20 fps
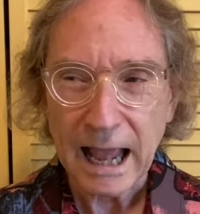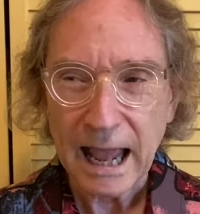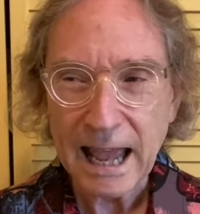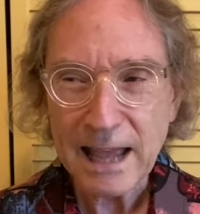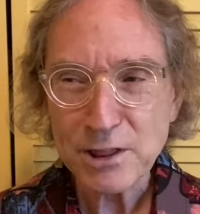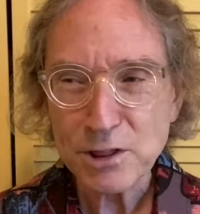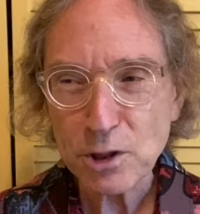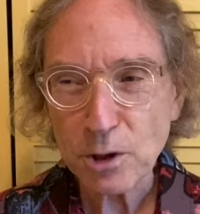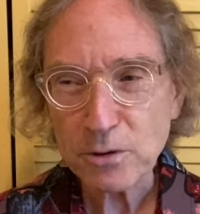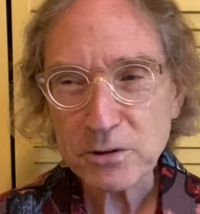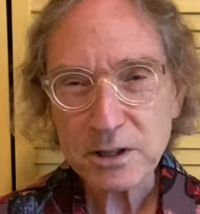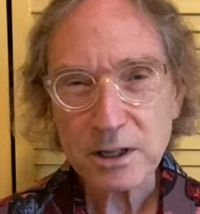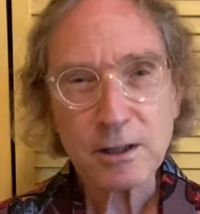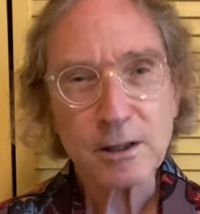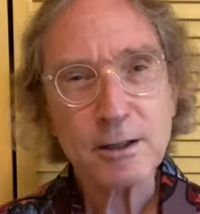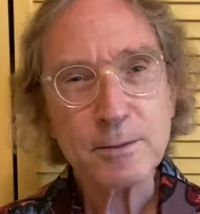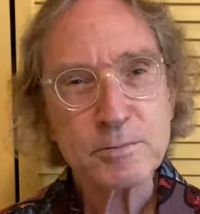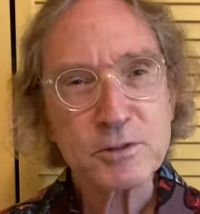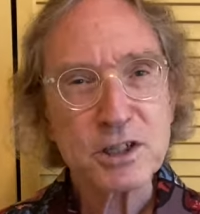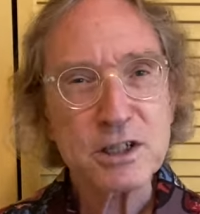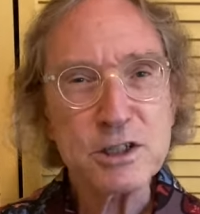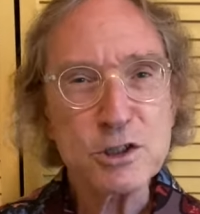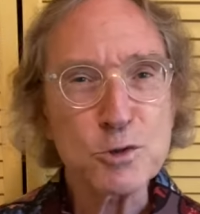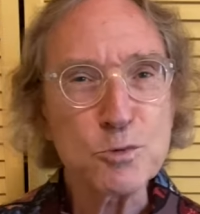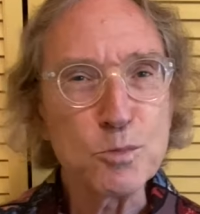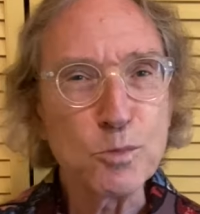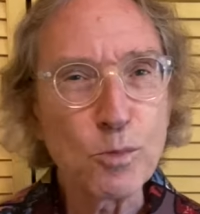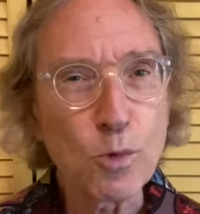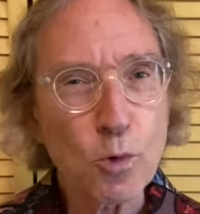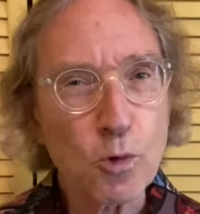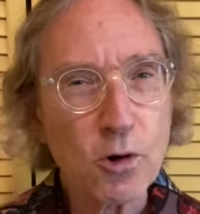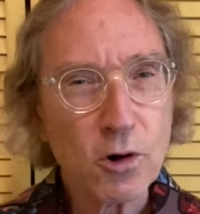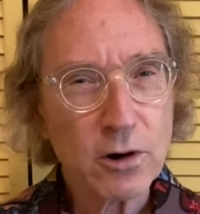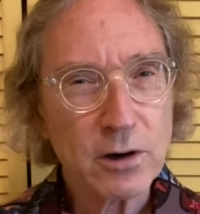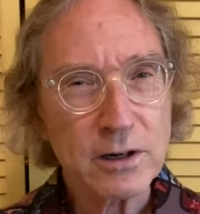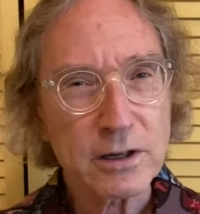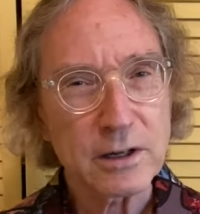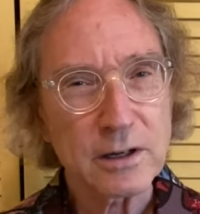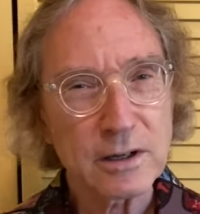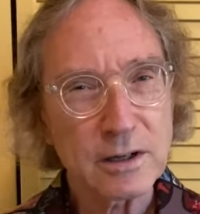And though the clips is
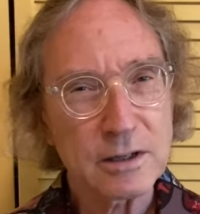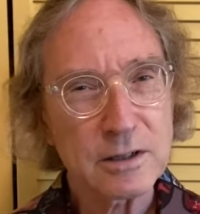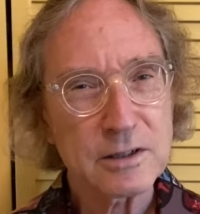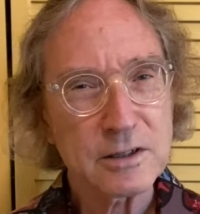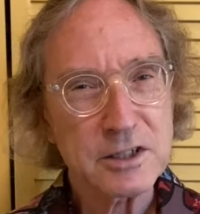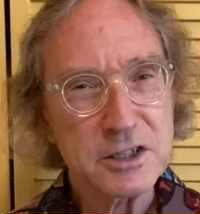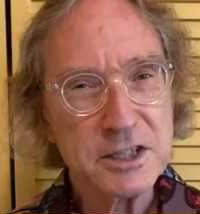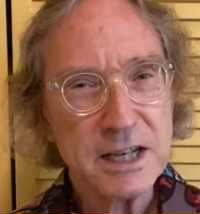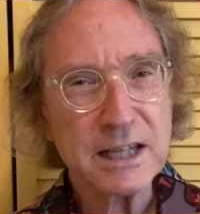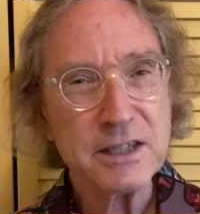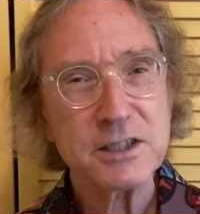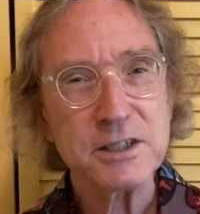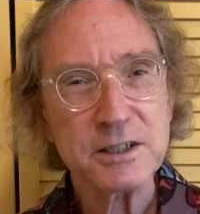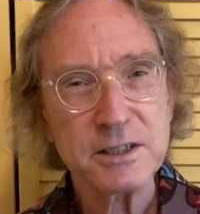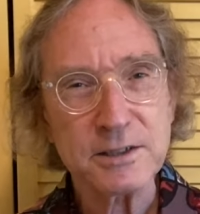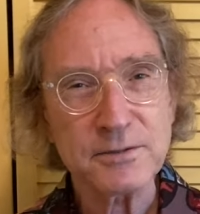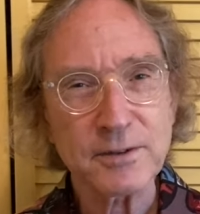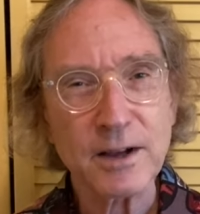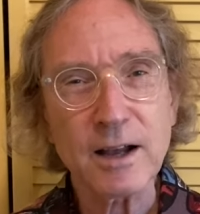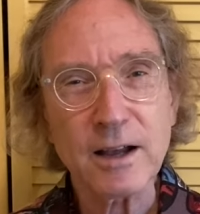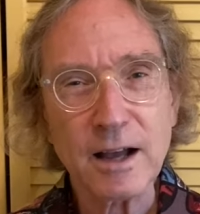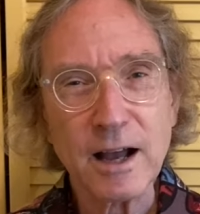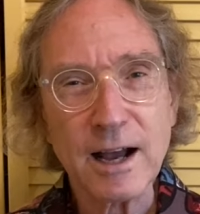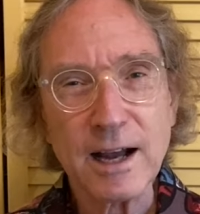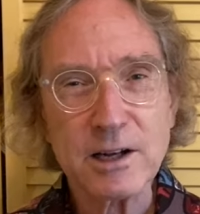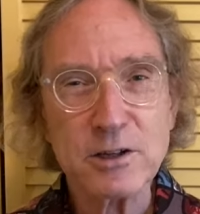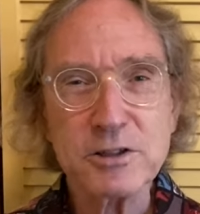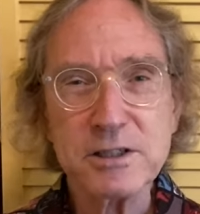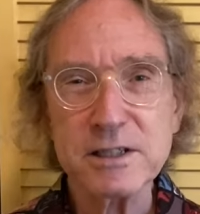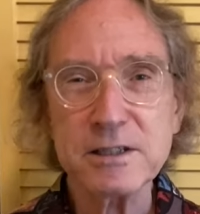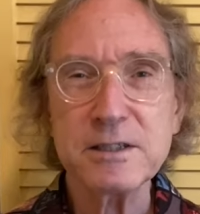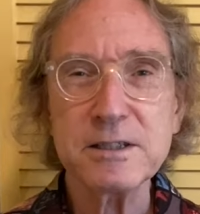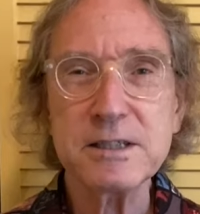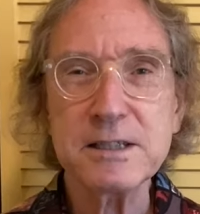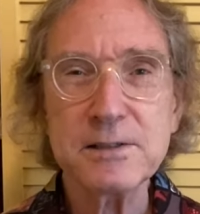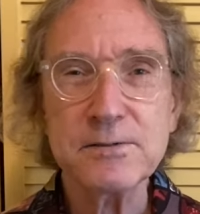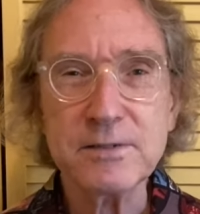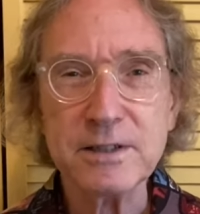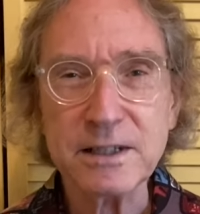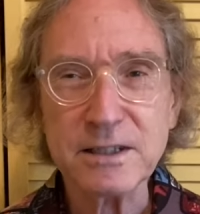more sensitive, a higher
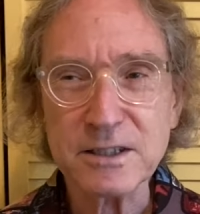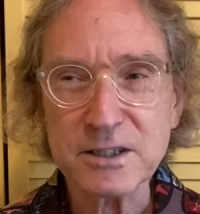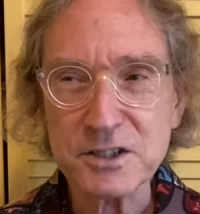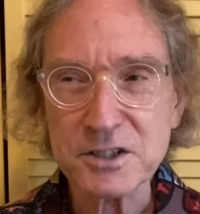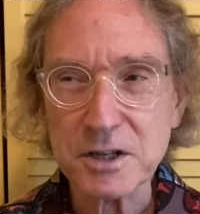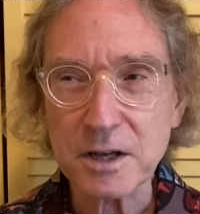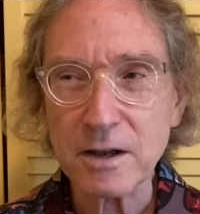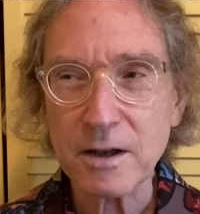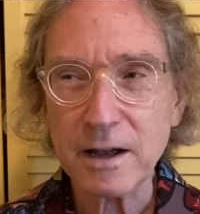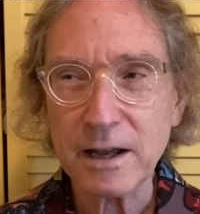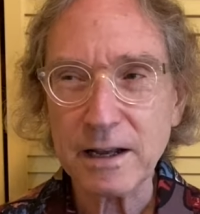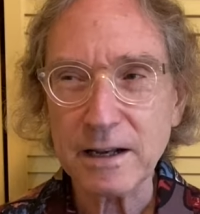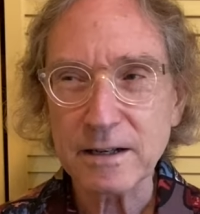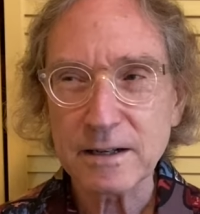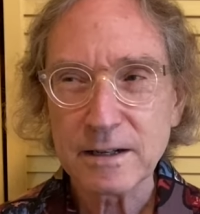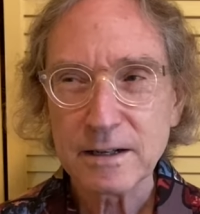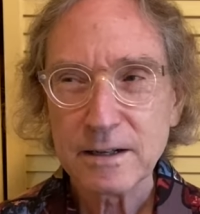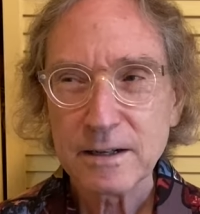sensitivity design,